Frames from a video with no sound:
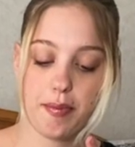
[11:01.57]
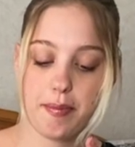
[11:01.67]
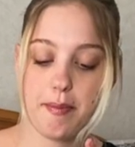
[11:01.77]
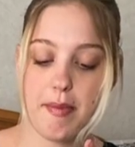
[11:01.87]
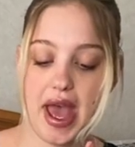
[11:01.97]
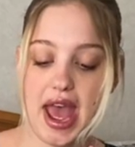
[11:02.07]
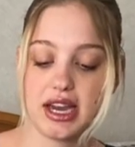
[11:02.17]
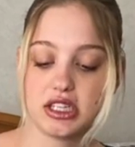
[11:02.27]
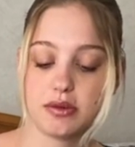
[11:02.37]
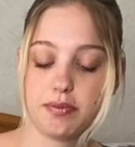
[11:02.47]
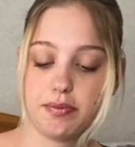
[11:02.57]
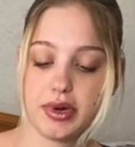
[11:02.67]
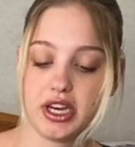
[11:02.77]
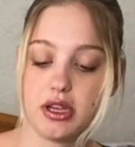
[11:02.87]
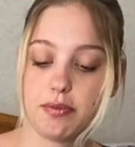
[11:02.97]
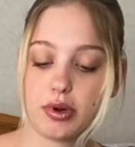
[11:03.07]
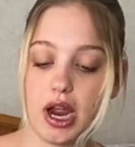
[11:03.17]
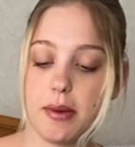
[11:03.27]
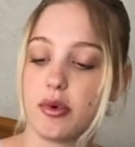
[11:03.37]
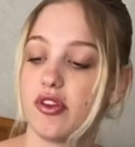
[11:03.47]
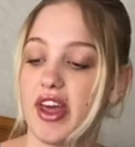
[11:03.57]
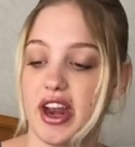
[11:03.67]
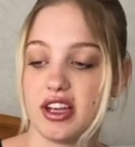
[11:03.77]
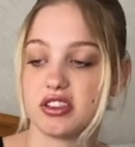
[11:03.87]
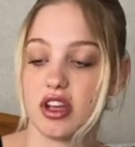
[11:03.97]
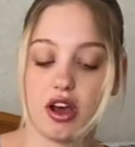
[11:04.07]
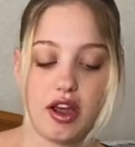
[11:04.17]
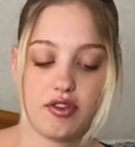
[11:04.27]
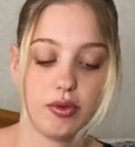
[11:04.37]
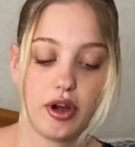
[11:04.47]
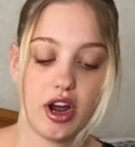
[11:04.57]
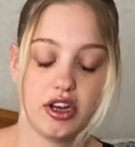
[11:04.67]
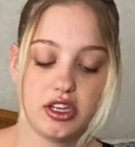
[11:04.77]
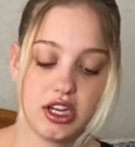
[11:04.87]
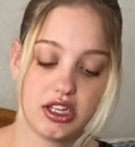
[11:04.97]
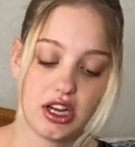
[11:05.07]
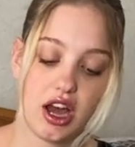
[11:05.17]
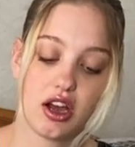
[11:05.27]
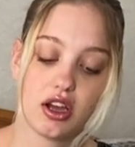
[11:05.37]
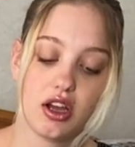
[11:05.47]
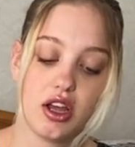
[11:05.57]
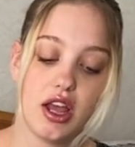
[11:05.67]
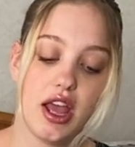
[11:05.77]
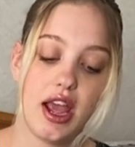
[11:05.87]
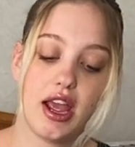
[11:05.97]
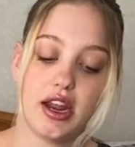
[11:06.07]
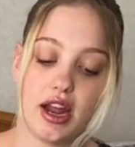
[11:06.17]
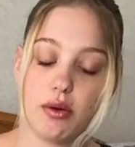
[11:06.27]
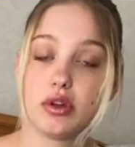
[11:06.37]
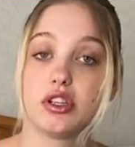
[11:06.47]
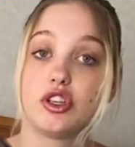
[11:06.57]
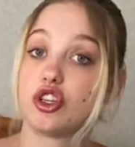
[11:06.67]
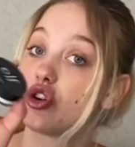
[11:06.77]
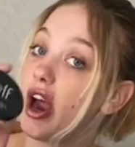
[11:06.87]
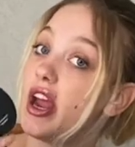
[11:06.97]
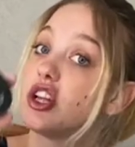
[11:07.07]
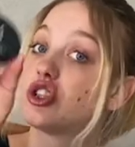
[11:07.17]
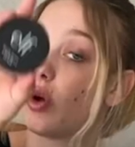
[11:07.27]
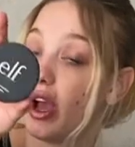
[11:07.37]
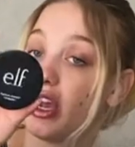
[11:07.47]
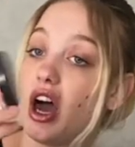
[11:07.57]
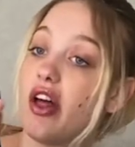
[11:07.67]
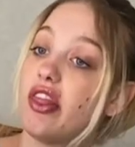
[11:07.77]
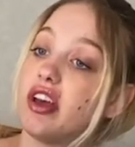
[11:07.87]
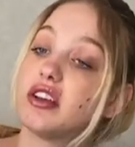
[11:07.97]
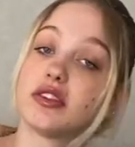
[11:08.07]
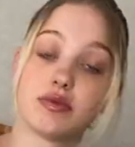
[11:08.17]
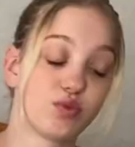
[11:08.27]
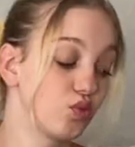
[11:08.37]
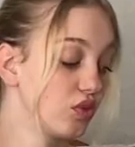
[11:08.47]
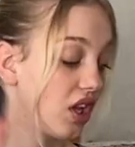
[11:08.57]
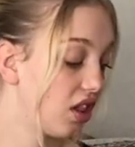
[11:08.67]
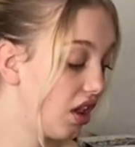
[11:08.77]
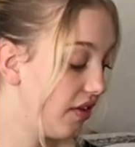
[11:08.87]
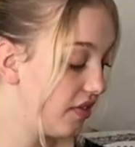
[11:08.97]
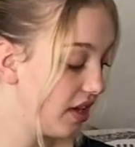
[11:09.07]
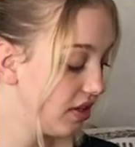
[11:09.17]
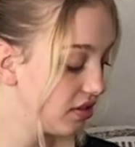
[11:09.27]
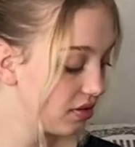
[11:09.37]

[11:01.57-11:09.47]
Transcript: matte putty primer that I saw everywhere on TikTok, and I wanted to try it, so I got this. Love this.